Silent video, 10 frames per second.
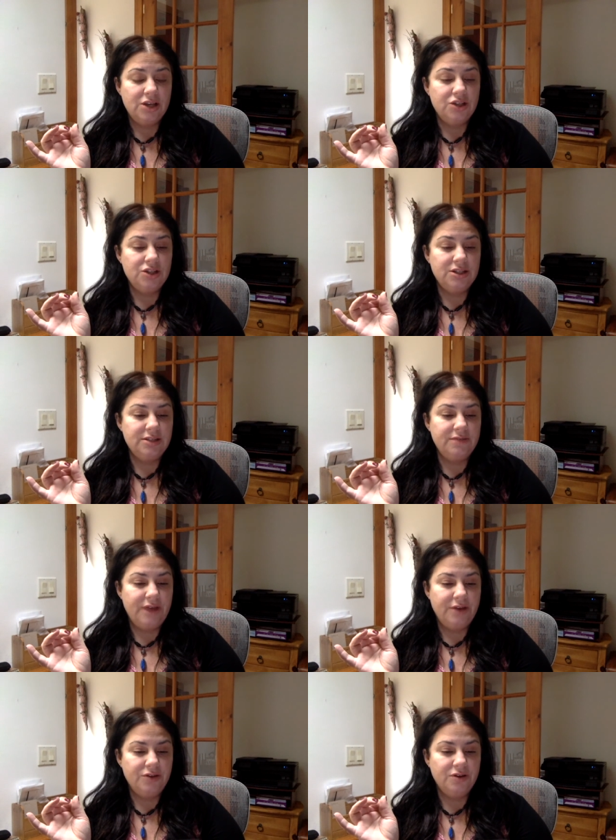She is the
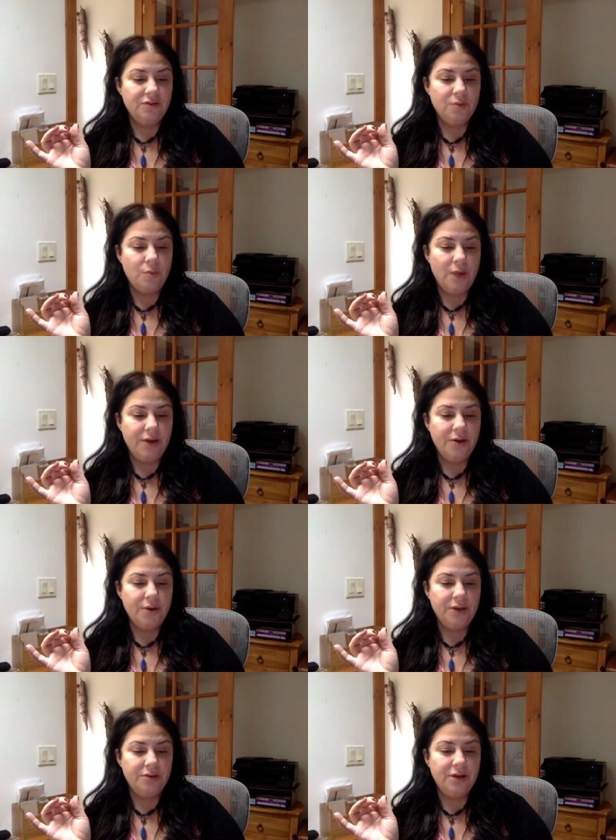founder of the White
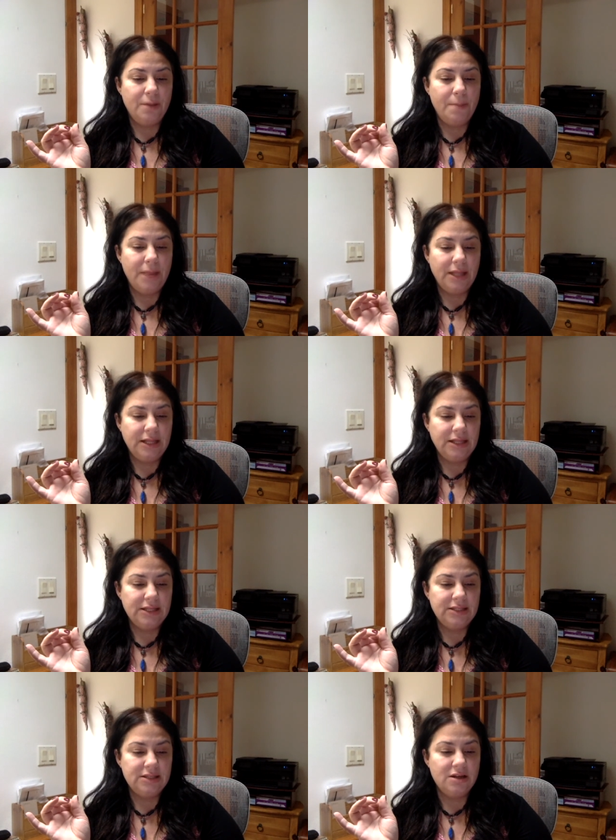Oak Internet mailing
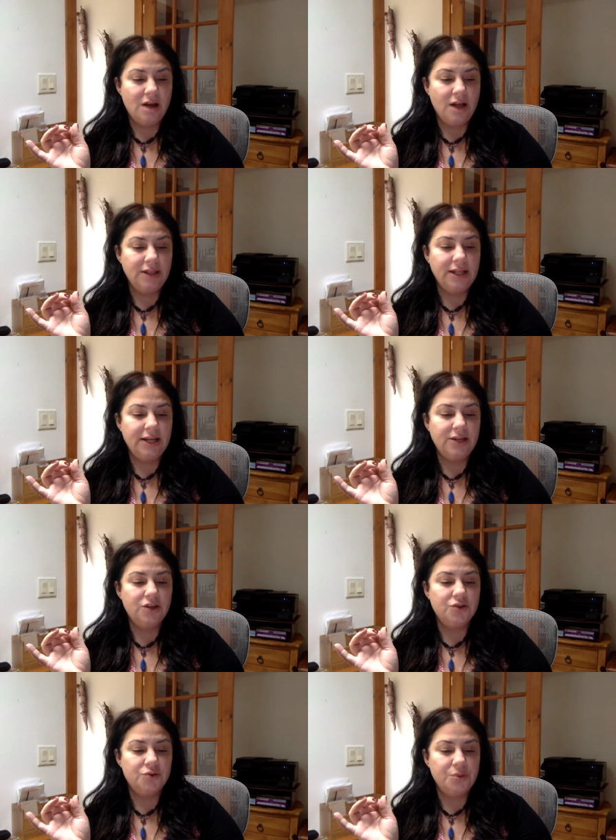list, an online
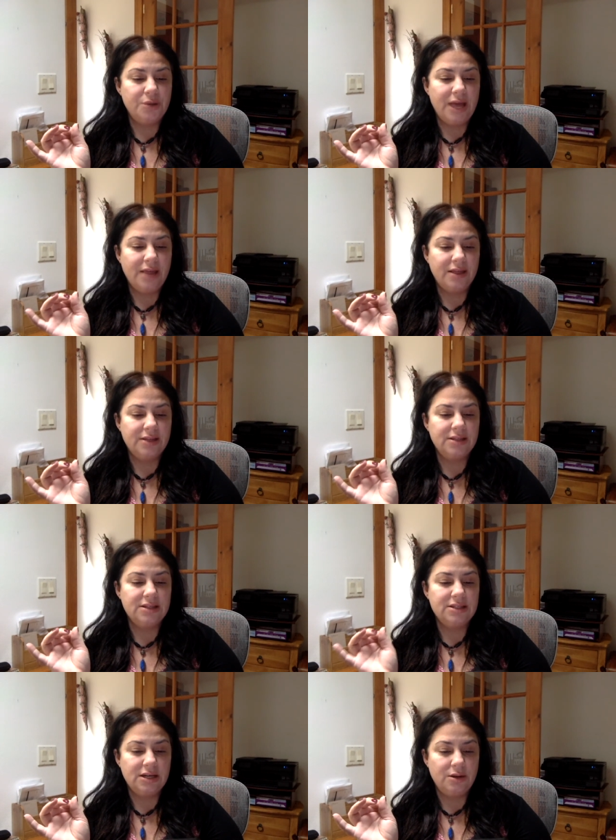Druid ethics
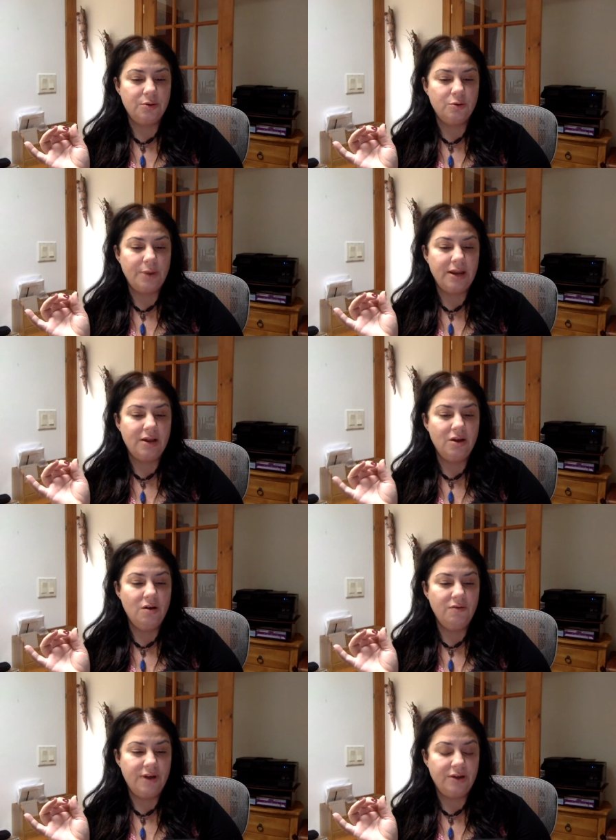Ethics Study Group and a
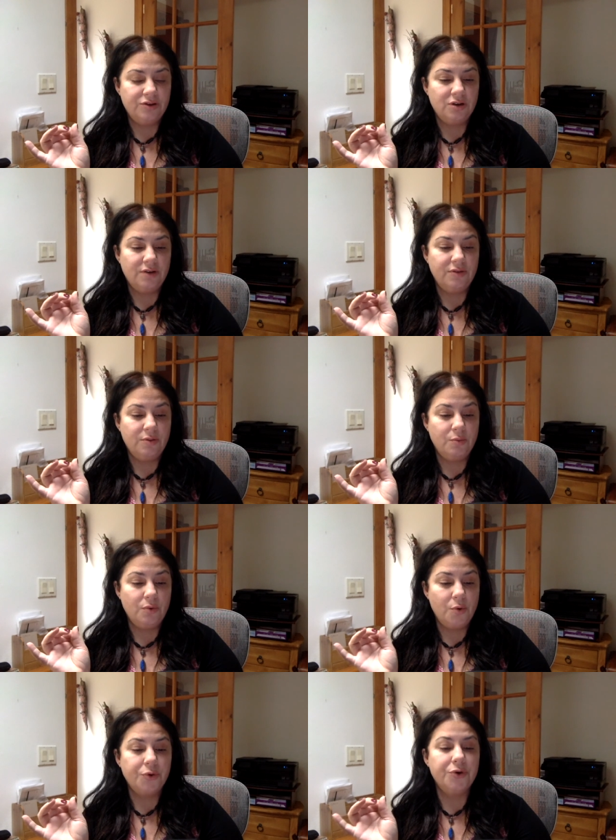co founder of the
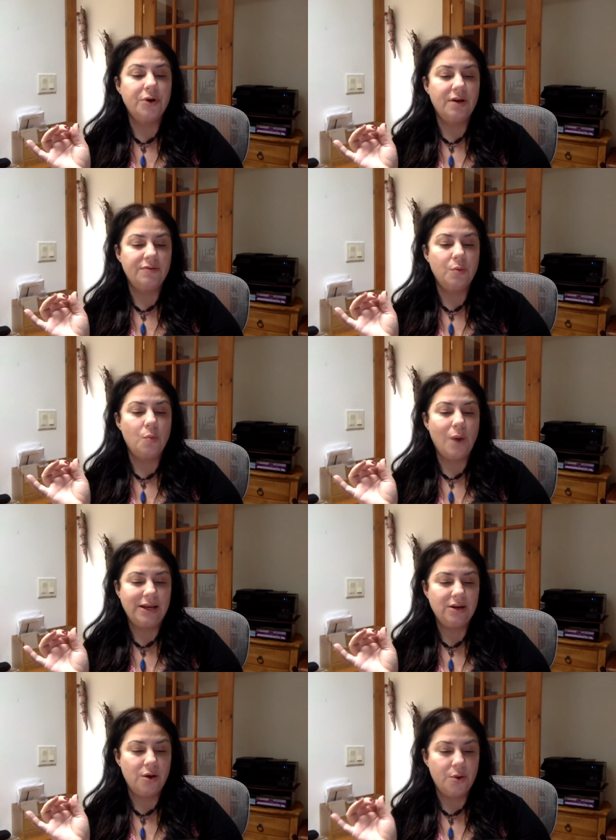Order of the
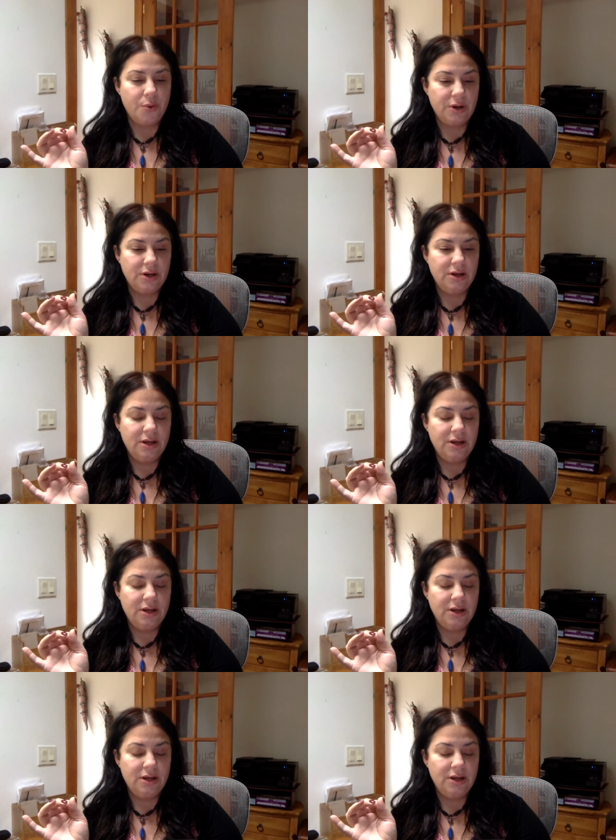White Oak.